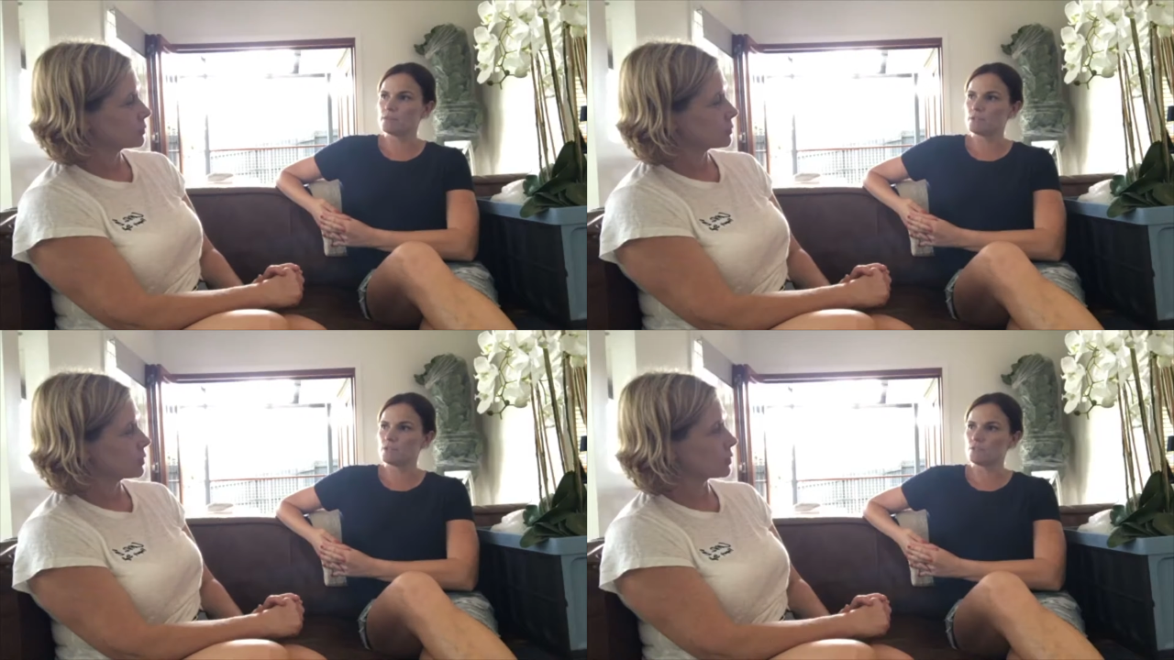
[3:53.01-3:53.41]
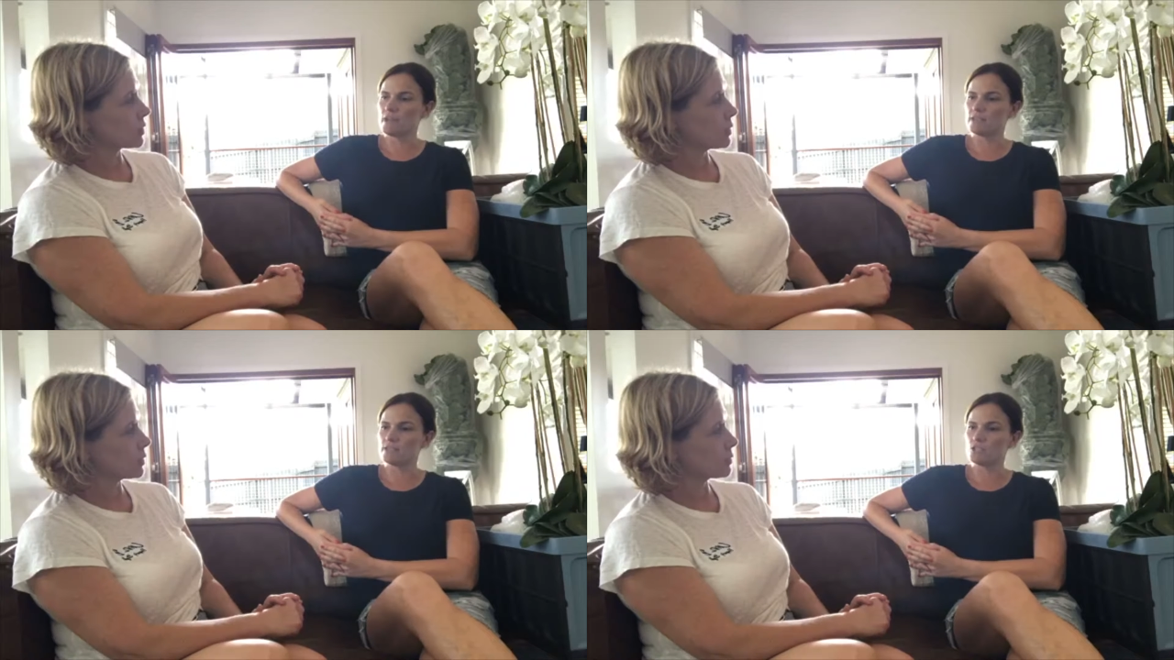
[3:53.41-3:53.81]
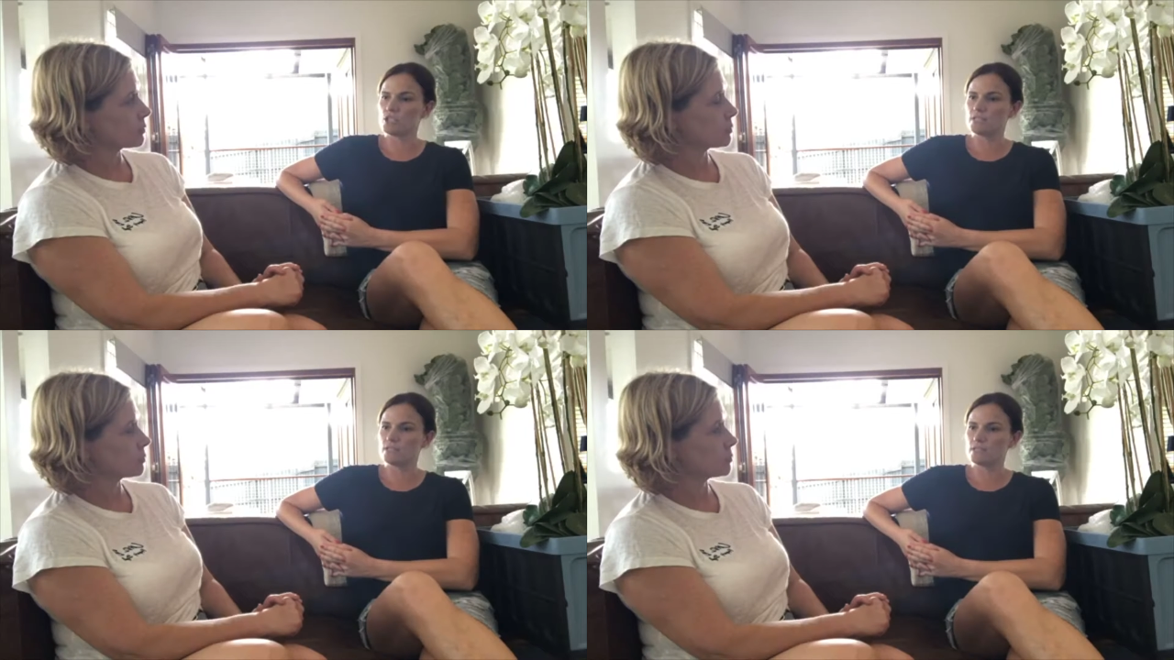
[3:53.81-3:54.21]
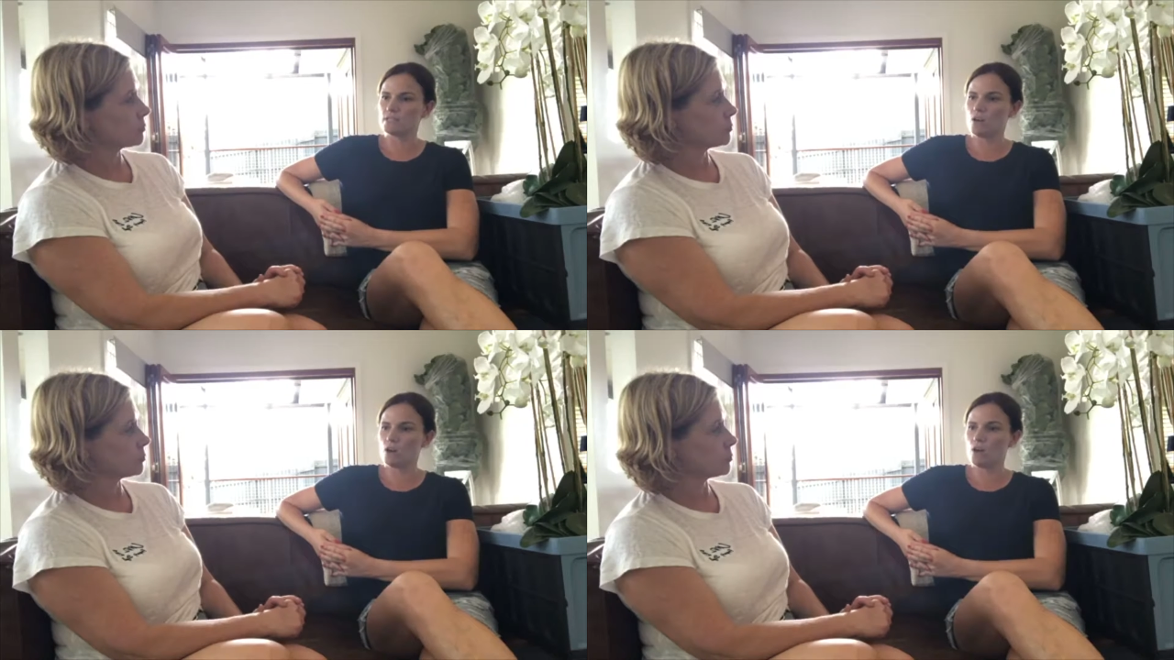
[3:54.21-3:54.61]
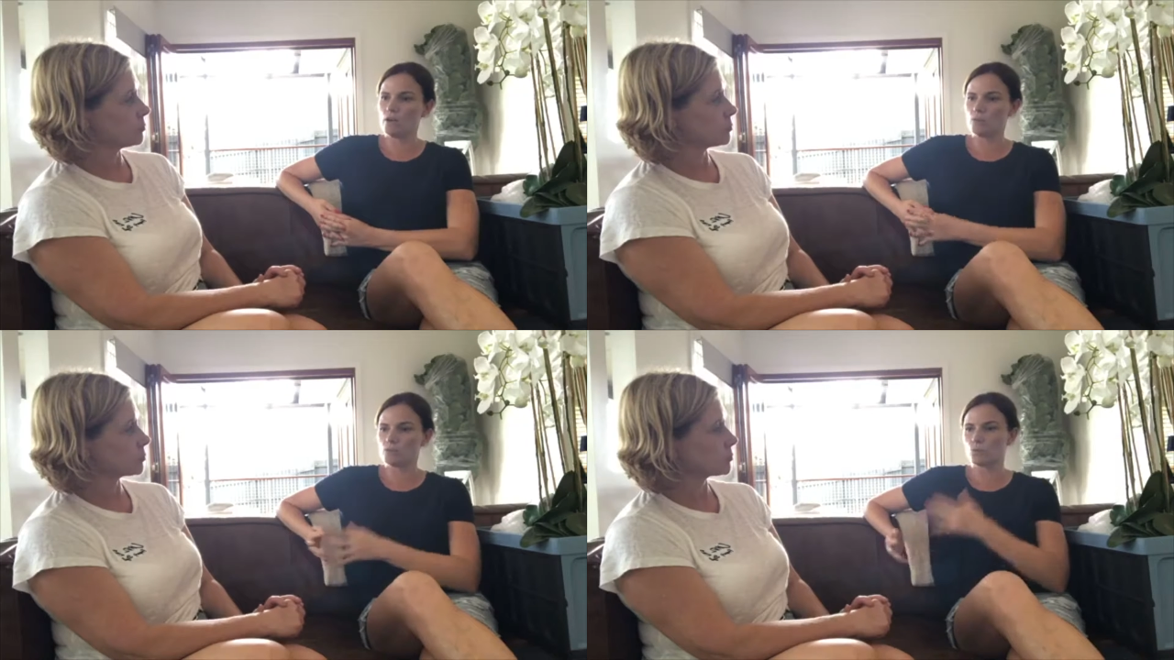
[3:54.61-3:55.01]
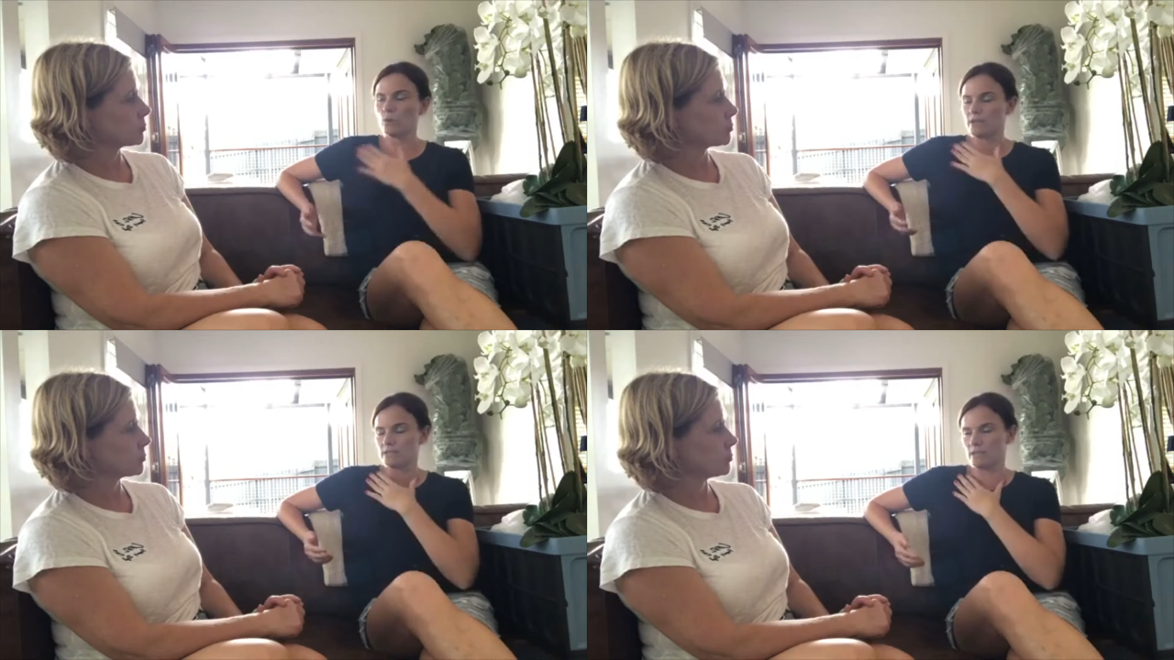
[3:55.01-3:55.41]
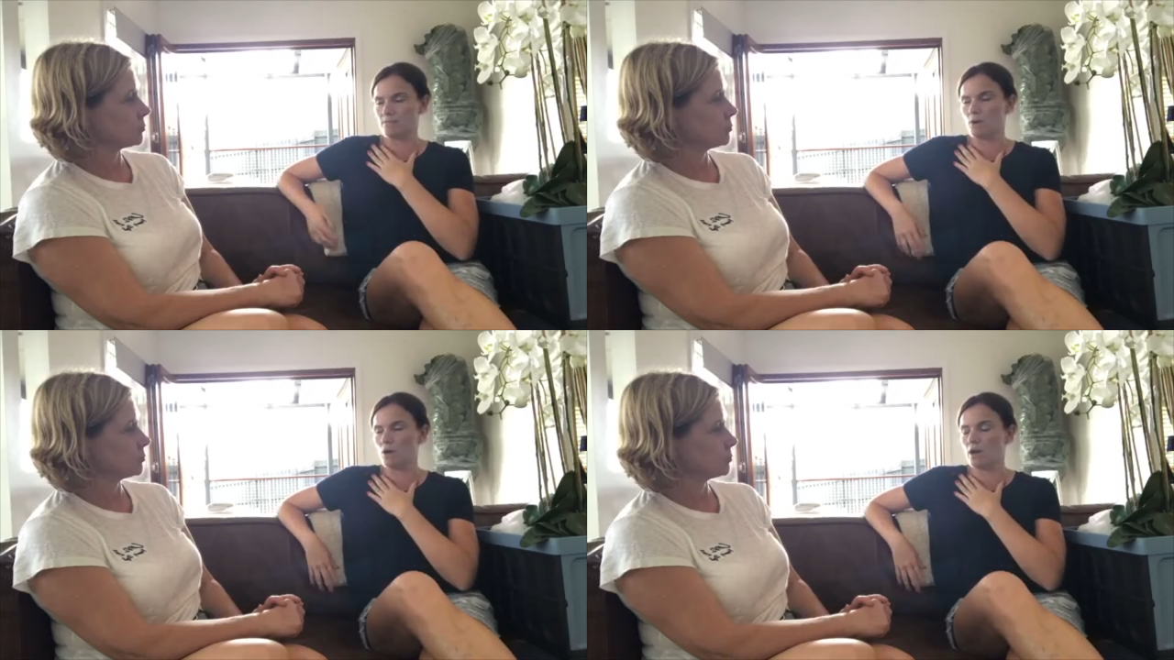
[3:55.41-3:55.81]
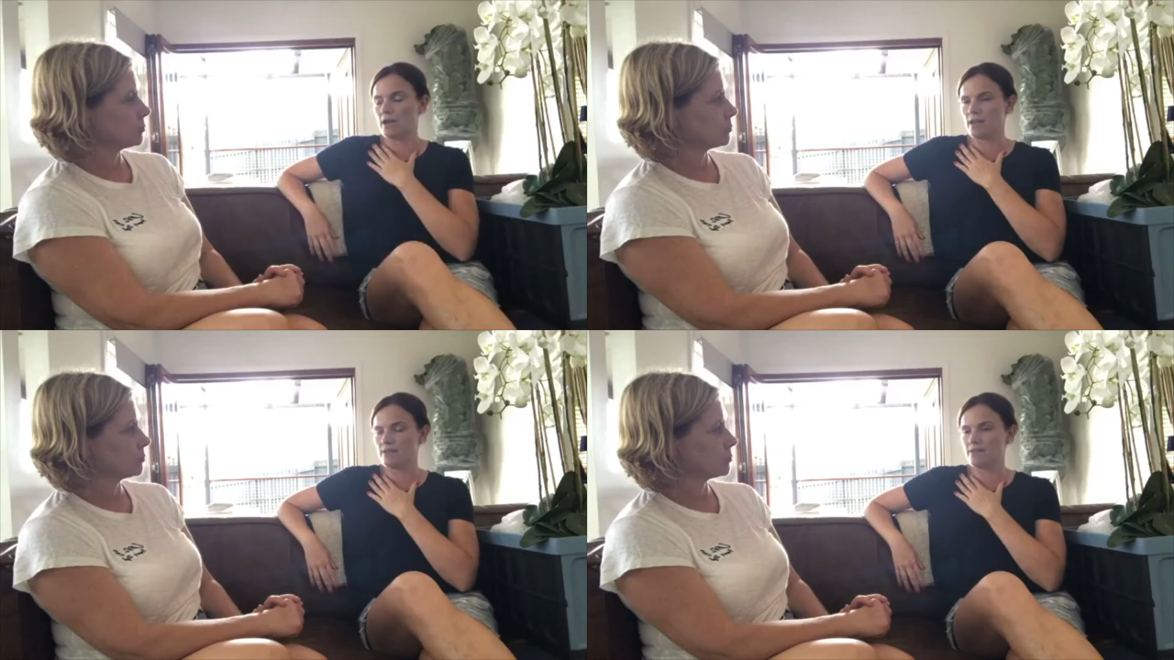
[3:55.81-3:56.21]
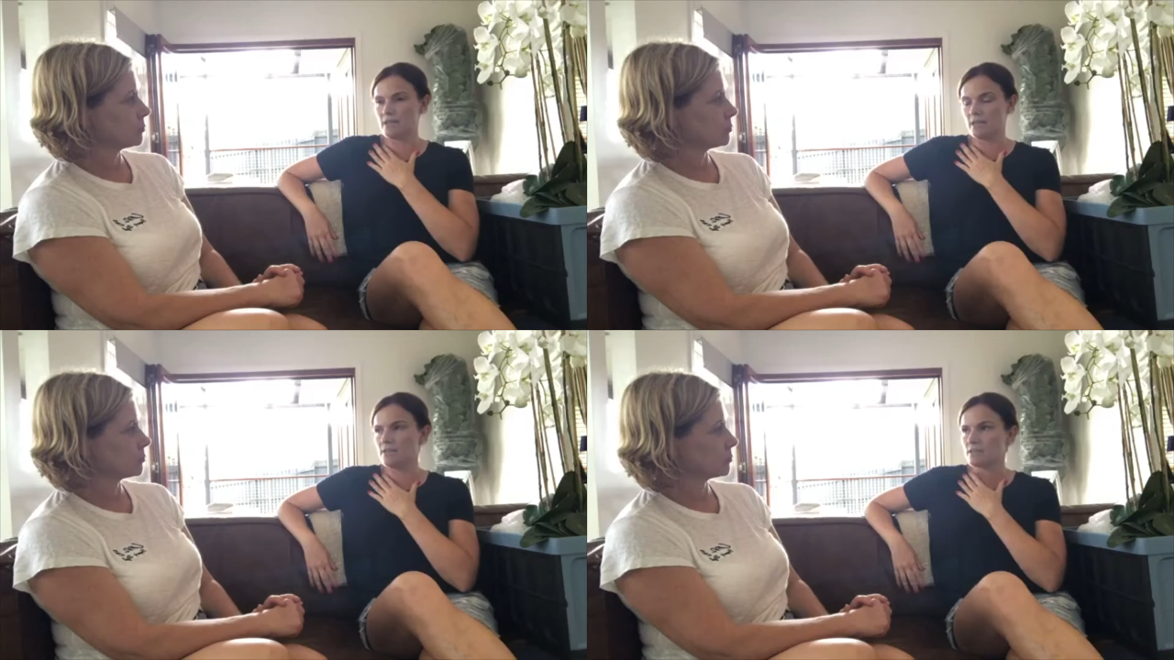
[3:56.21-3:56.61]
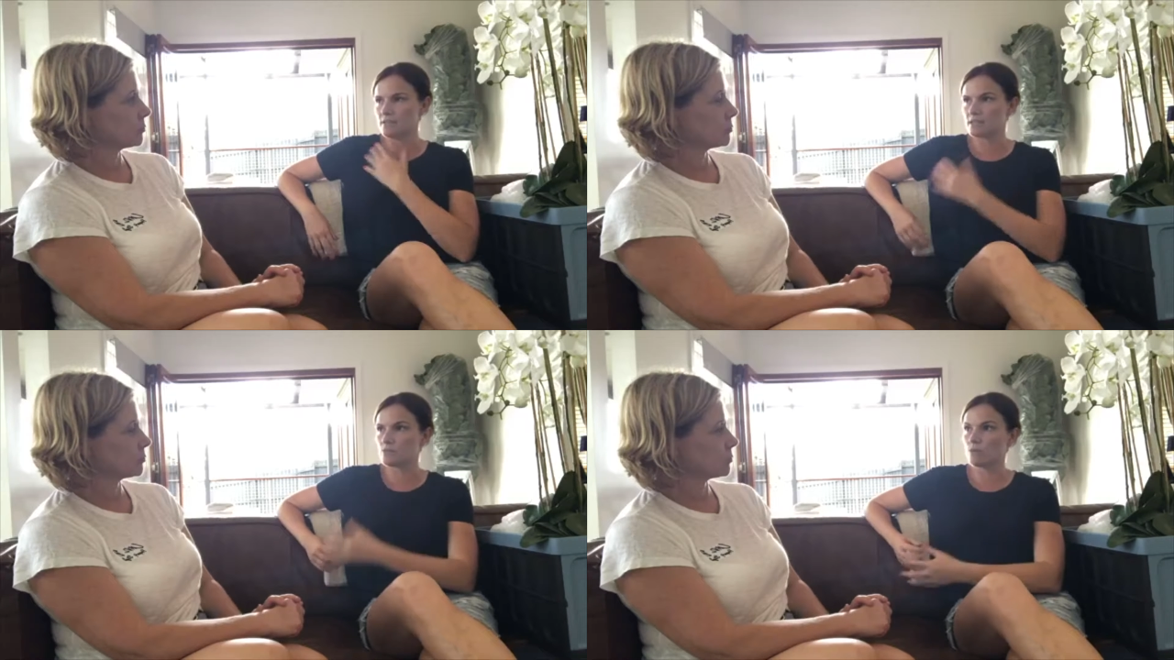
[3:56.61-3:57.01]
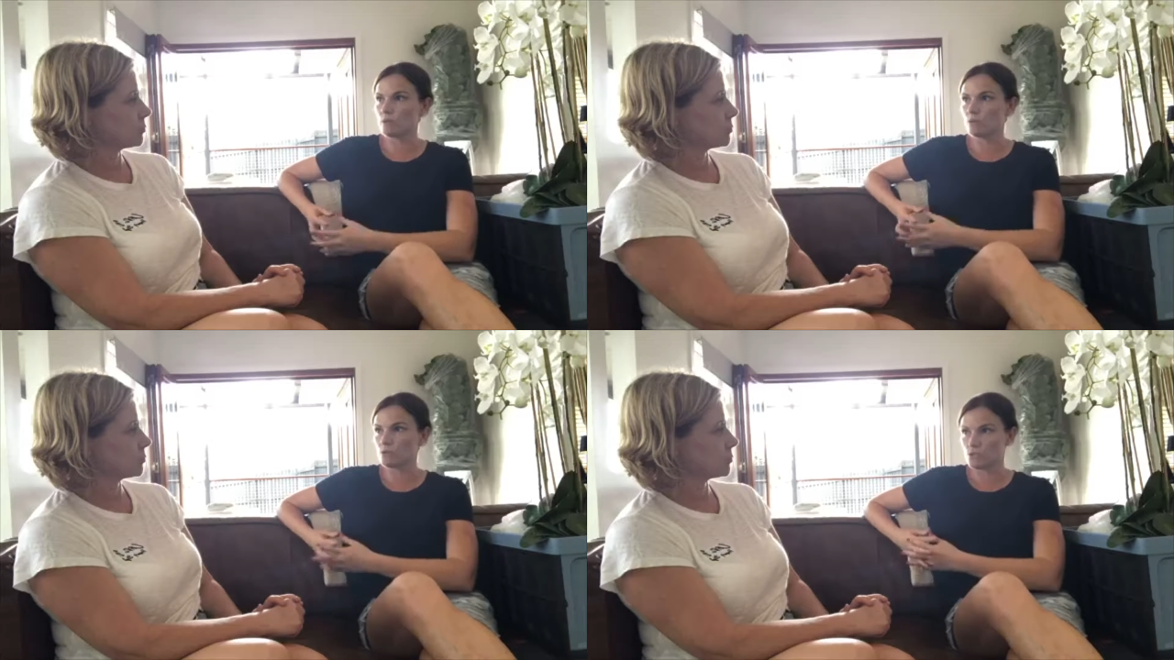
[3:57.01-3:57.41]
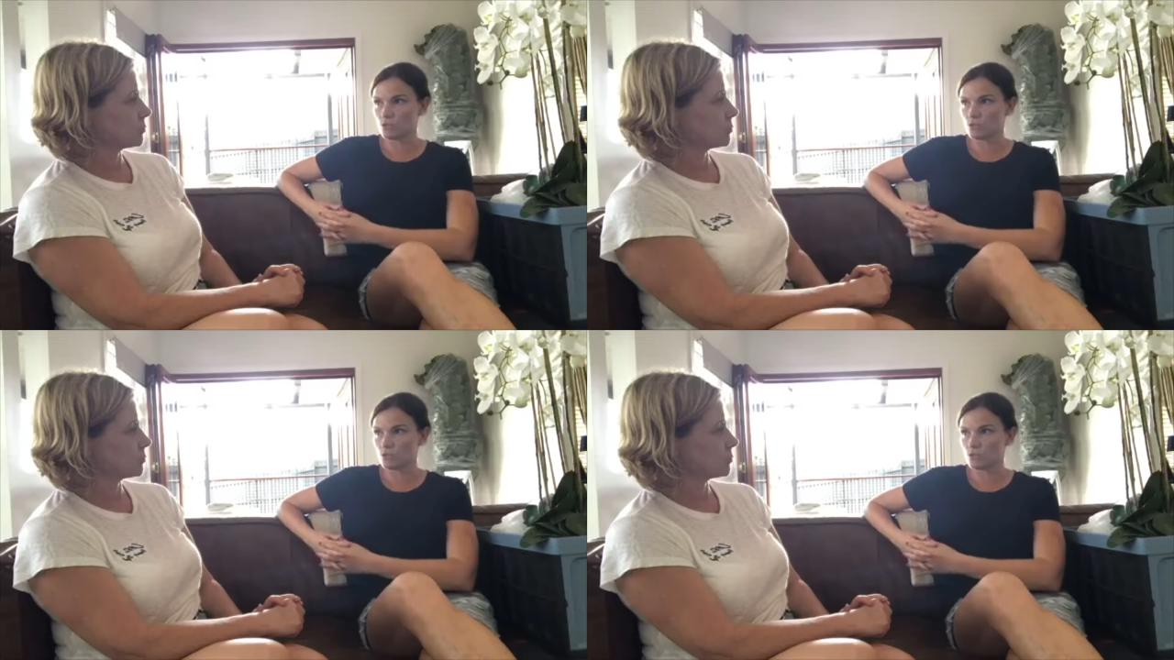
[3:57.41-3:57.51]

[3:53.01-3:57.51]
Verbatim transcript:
Speaker 1: So okay. they suggested, oh, it was always in my thinking that that's what we would do.